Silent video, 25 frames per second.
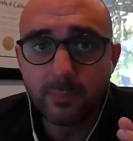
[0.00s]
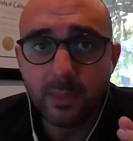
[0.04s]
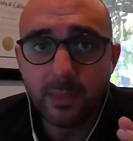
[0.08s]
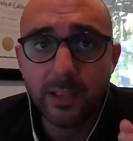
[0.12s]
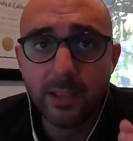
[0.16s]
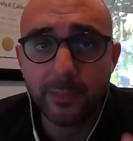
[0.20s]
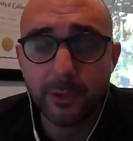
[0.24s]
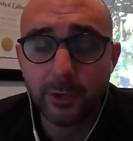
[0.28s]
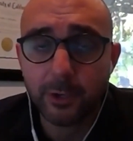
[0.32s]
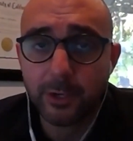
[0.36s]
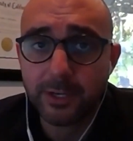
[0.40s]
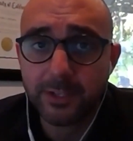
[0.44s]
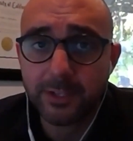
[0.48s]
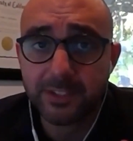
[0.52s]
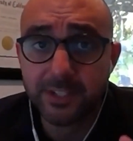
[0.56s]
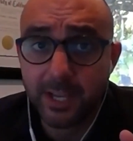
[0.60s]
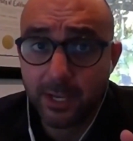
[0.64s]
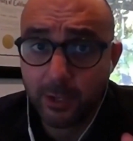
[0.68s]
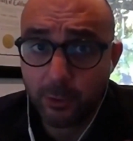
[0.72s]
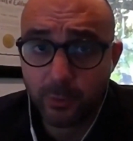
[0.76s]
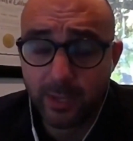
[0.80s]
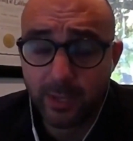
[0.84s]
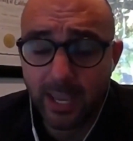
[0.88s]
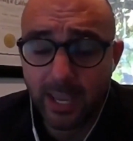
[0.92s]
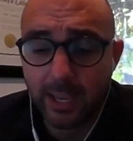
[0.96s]
and they're going to say,
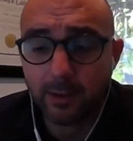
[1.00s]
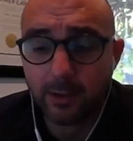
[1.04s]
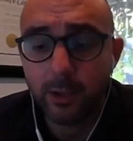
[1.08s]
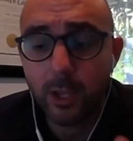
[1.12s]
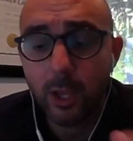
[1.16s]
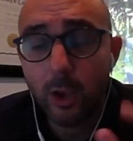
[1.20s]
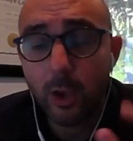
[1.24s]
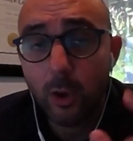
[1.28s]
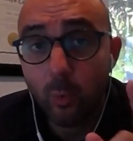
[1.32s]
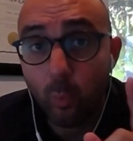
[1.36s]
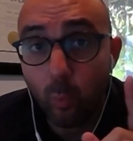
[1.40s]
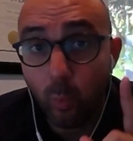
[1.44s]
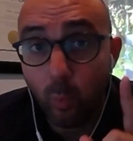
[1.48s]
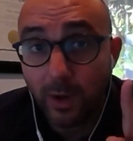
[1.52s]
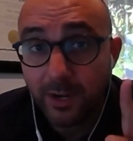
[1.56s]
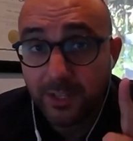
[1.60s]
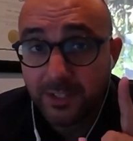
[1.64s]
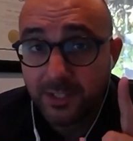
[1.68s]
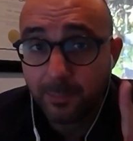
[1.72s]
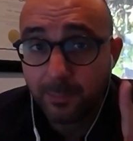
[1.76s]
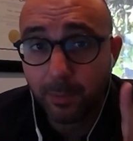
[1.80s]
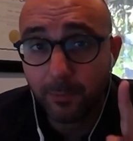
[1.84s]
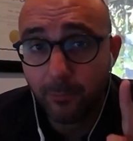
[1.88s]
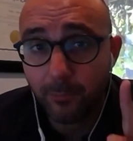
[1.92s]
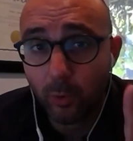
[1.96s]
okay, what is
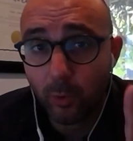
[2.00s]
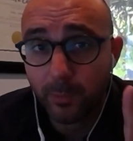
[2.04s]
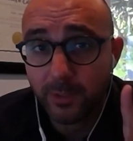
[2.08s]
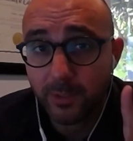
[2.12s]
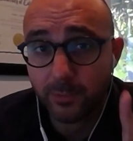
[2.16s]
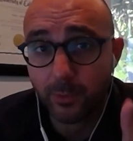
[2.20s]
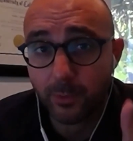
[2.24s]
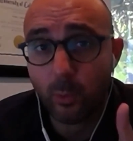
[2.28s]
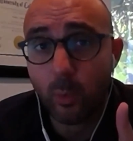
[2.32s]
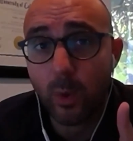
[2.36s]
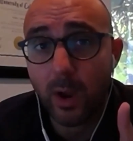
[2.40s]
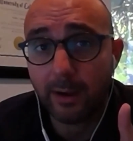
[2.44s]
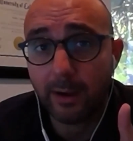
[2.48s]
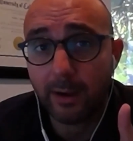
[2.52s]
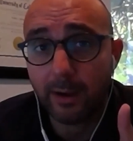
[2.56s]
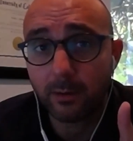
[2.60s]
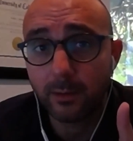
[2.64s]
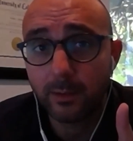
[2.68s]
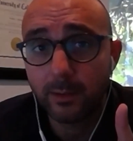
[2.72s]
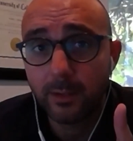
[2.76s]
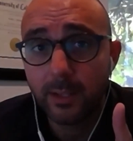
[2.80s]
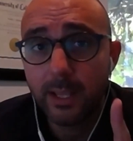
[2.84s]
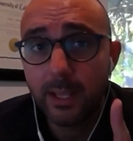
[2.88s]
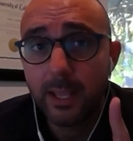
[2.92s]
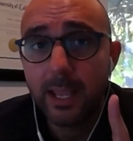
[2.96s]
the performance required?
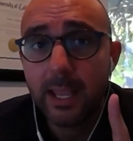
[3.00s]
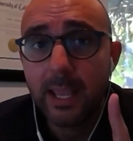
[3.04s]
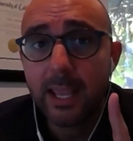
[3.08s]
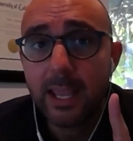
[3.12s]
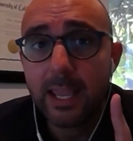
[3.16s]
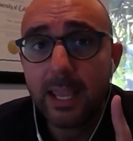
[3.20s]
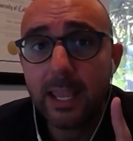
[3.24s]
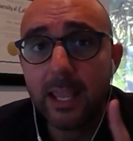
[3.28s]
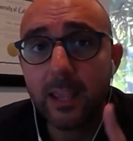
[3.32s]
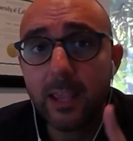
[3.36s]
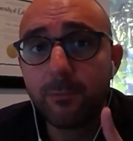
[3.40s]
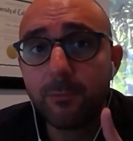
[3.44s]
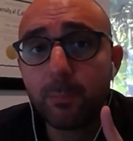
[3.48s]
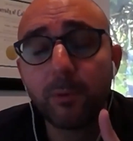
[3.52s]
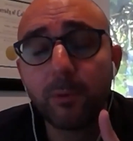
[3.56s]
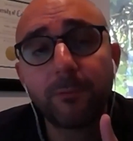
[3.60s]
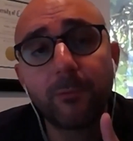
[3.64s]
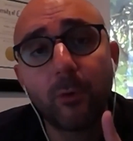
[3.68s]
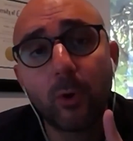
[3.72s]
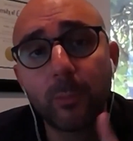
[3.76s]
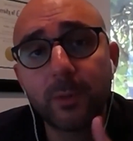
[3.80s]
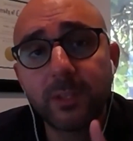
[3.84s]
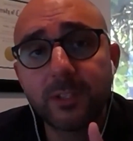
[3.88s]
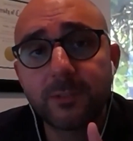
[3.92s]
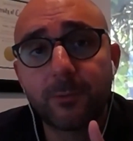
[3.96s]
If
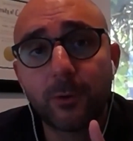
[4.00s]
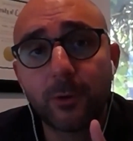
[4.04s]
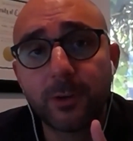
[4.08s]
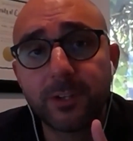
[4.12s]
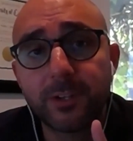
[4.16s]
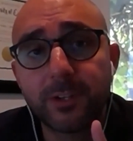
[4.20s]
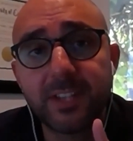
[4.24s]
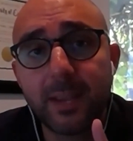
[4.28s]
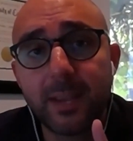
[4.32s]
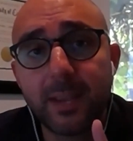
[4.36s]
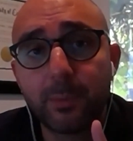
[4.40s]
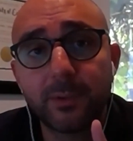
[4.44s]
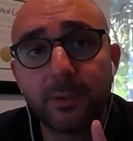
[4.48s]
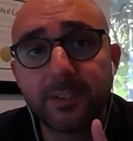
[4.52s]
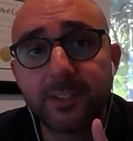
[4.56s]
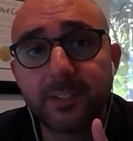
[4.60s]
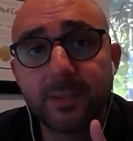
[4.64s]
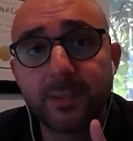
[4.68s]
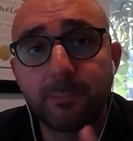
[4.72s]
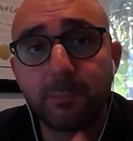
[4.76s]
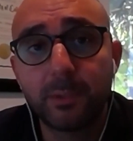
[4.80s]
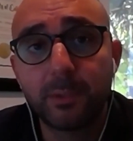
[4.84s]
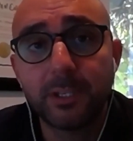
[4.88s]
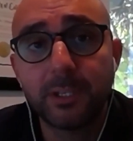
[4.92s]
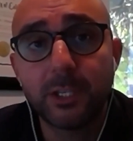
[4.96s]
performance, for example, is
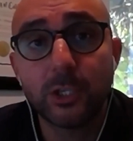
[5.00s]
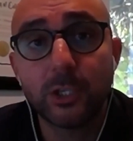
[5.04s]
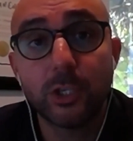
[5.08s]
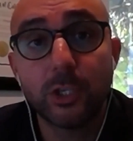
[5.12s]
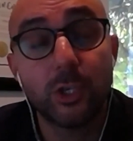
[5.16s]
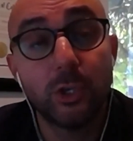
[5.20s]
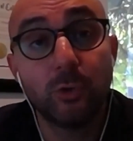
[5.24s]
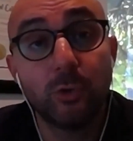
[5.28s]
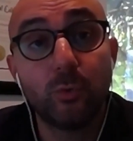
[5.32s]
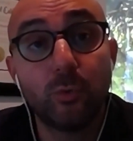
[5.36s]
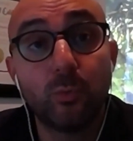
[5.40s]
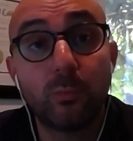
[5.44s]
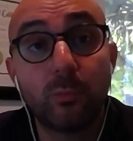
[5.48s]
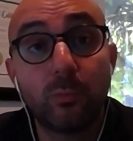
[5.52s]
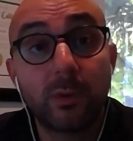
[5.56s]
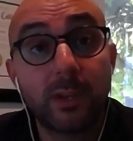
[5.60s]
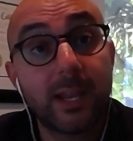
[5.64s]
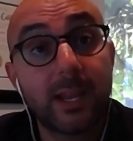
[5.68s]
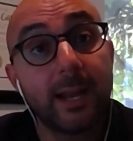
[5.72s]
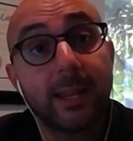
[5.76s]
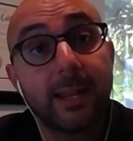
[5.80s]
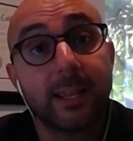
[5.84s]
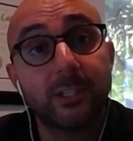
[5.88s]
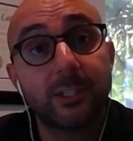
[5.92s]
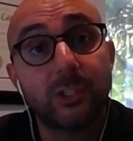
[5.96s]
simply you
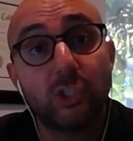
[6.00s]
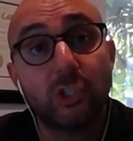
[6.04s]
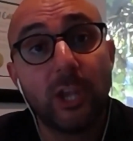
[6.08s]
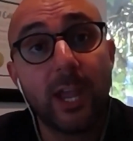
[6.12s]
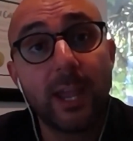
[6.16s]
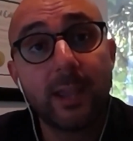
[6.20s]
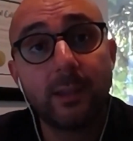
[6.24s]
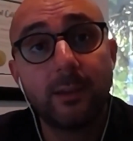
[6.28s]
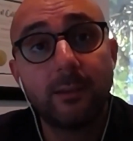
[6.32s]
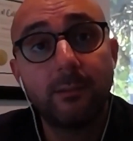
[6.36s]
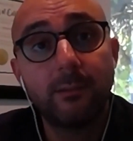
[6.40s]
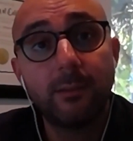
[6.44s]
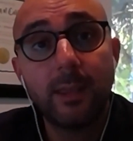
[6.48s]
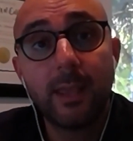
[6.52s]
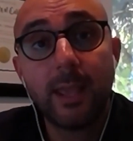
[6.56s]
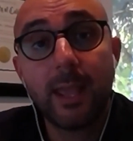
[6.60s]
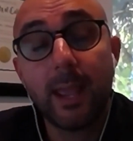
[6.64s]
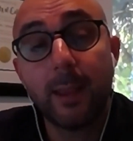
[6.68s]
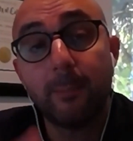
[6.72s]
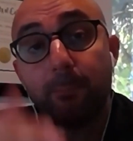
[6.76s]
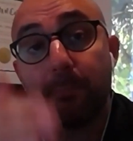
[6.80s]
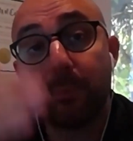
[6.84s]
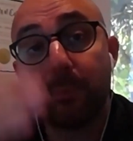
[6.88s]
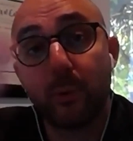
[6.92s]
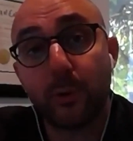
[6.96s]
cutting a check
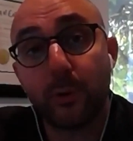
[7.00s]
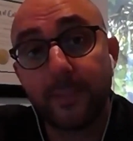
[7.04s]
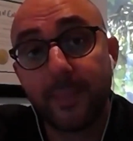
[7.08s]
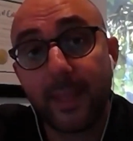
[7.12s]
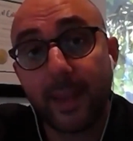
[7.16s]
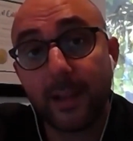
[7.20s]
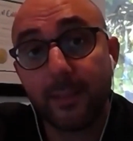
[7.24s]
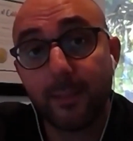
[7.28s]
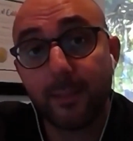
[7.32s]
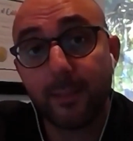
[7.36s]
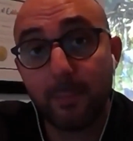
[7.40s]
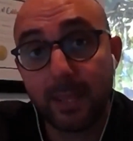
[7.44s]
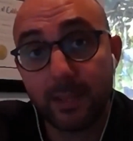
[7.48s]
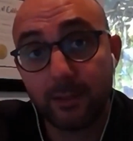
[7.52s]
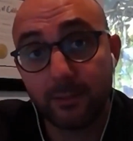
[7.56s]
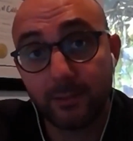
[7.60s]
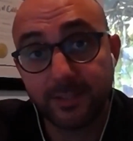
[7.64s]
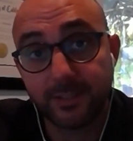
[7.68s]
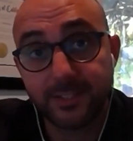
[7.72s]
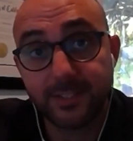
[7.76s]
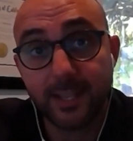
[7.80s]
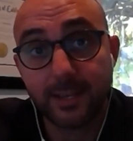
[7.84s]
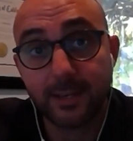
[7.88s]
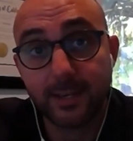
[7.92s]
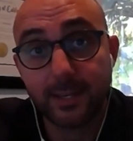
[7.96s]
and putting that in the mail
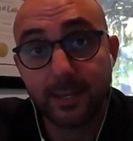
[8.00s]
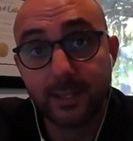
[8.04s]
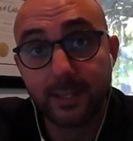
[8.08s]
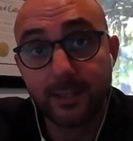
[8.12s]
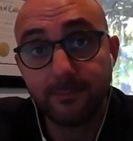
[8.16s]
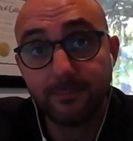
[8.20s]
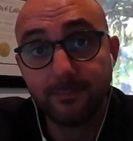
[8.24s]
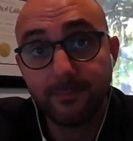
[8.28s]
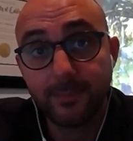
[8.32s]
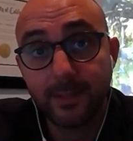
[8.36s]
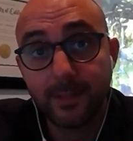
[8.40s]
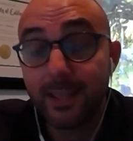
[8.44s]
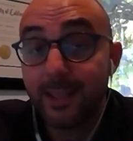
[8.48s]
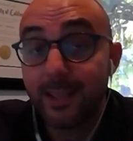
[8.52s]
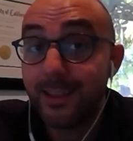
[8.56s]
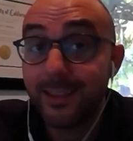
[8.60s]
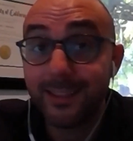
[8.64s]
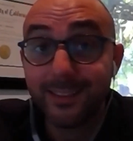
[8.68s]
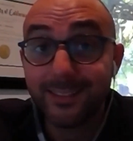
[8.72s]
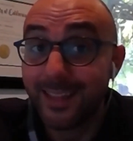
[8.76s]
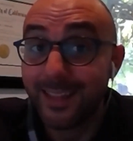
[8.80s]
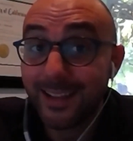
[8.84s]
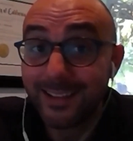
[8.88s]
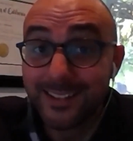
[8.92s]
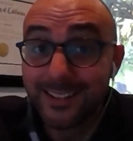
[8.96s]
and sending it,
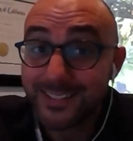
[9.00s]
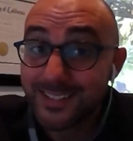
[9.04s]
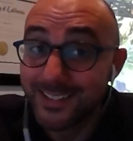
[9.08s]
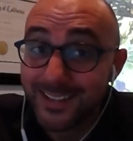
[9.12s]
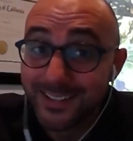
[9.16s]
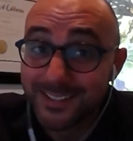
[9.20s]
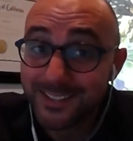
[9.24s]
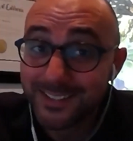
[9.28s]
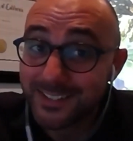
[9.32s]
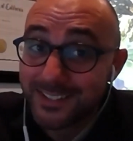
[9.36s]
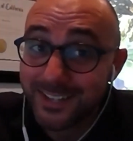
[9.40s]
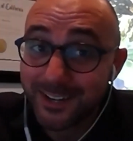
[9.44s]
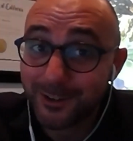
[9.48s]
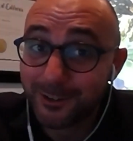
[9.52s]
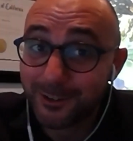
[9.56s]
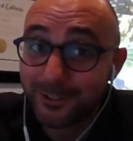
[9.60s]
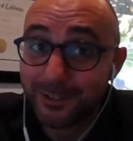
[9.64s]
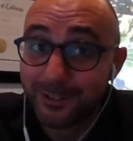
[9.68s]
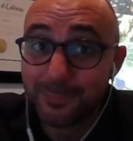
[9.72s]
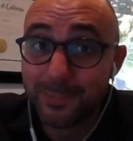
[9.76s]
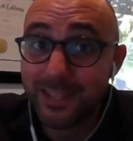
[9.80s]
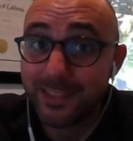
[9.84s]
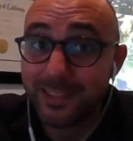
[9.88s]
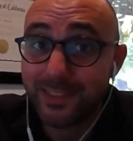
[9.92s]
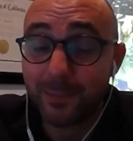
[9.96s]
that doesn't necessarily
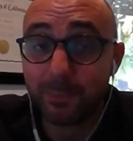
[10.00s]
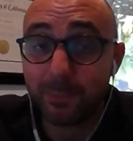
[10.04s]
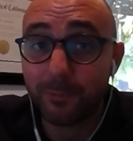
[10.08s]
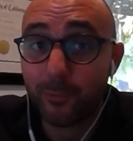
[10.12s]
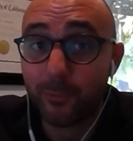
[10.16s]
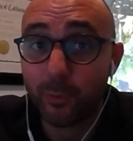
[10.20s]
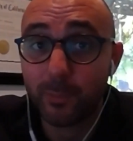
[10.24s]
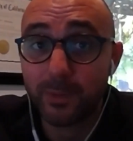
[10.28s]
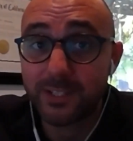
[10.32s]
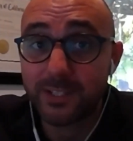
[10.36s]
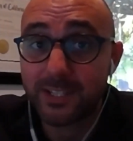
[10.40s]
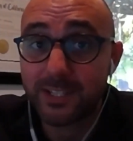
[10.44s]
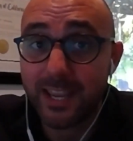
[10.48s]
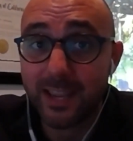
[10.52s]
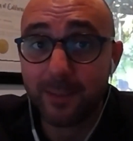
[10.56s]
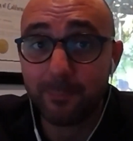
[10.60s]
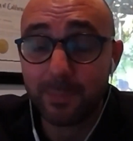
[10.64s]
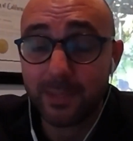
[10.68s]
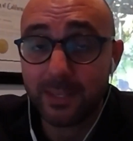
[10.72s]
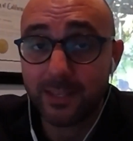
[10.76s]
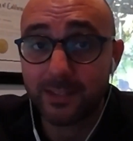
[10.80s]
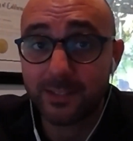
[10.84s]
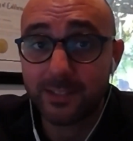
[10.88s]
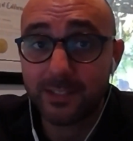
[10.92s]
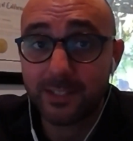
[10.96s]
mean that performance can't
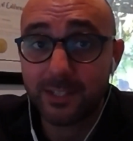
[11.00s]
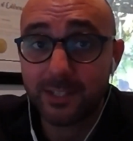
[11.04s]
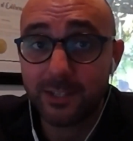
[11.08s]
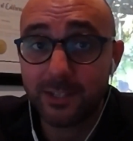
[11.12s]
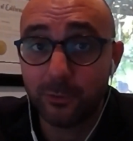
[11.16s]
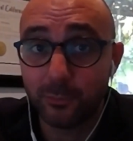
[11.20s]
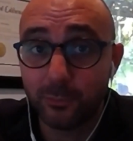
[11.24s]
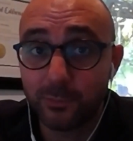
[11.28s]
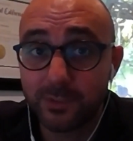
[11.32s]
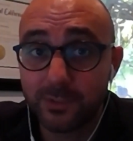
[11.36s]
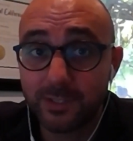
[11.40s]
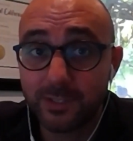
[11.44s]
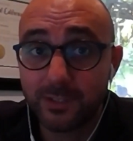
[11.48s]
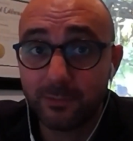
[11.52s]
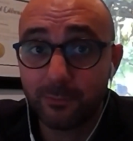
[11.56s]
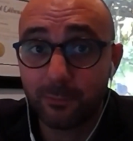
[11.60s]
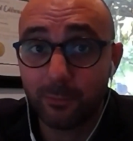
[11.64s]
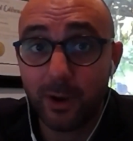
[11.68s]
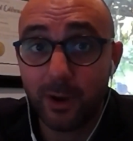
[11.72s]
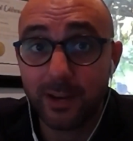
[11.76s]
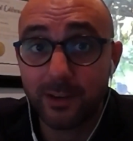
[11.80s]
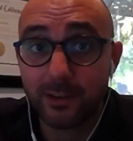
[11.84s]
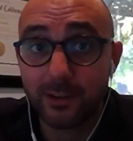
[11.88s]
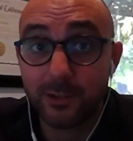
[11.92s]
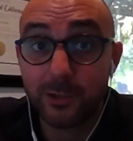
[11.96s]
be excused,
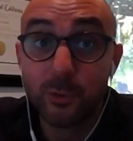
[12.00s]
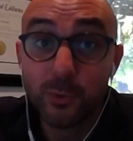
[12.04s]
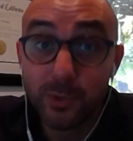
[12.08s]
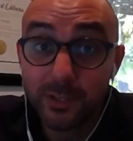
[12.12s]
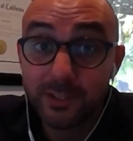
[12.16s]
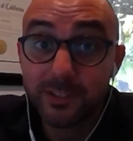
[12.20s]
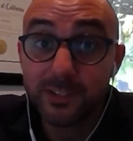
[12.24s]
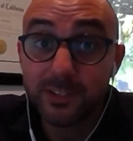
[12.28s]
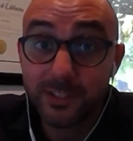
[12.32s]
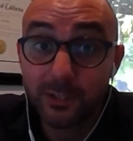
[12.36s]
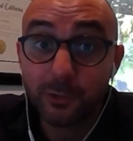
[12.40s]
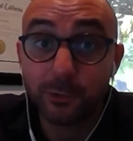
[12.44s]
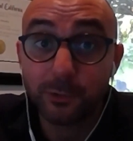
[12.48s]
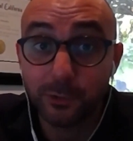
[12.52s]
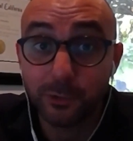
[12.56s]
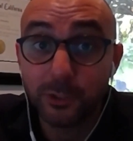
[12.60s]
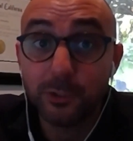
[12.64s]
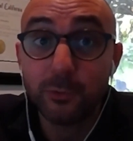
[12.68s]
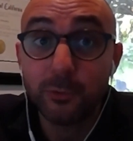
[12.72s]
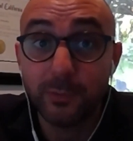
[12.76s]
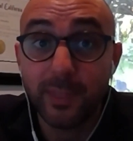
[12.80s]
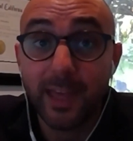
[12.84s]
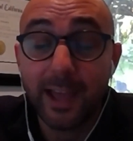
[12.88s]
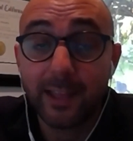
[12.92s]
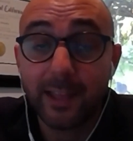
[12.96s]
right? You could still
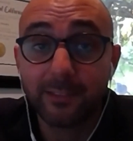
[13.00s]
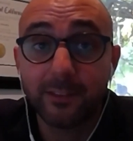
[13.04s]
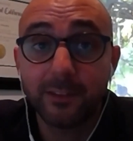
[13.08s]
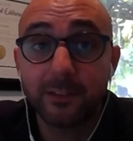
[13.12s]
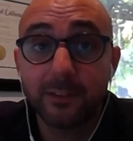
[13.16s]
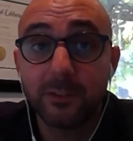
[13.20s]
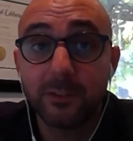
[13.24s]
do that.